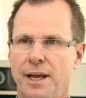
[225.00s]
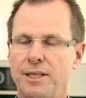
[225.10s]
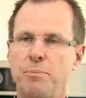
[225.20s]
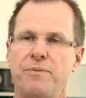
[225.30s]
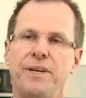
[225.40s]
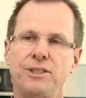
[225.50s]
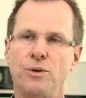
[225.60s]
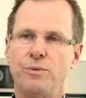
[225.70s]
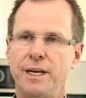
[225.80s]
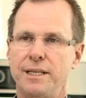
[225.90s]
As a
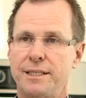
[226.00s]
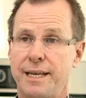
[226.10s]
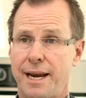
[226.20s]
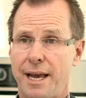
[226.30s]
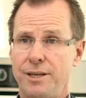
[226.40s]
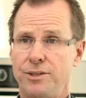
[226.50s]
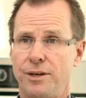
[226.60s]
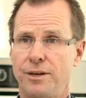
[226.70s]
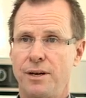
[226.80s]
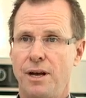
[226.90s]
professional real estate
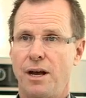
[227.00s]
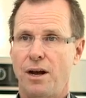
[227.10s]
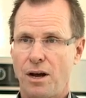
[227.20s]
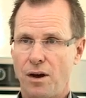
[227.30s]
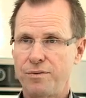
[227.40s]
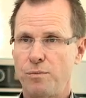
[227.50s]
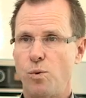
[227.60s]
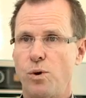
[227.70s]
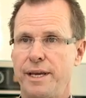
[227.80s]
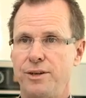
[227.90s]
agent, I often
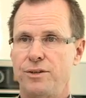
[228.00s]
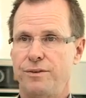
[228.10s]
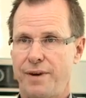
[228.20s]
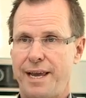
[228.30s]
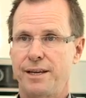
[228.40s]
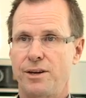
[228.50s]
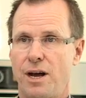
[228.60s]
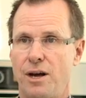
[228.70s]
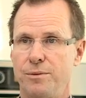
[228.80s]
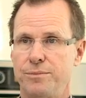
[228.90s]
walk into vacant
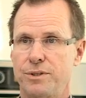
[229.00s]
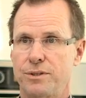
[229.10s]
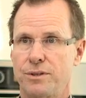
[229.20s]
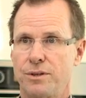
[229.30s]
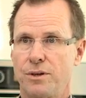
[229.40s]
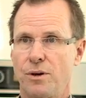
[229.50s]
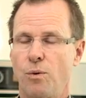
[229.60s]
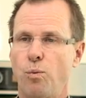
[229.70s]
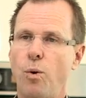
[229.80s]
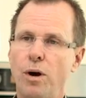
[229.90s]
homes.
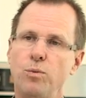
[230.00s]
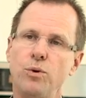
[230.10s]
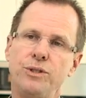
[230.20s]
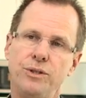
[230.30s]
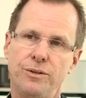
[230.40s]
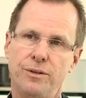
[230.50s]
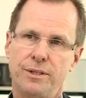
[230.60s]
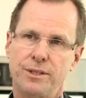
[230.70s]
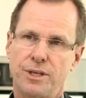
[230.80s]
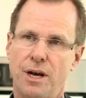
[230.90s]
Why would you
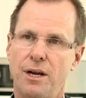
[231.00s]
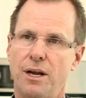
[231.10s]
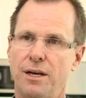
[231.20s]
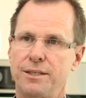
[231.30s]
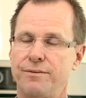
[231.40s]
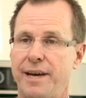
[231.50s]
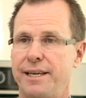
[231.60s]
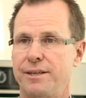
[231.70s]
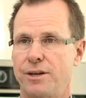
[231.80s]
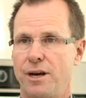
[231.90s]
stylise a
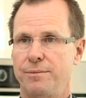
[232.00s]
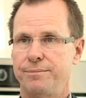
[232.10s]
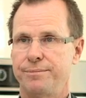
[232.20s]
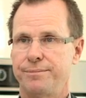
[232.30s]
vacant home?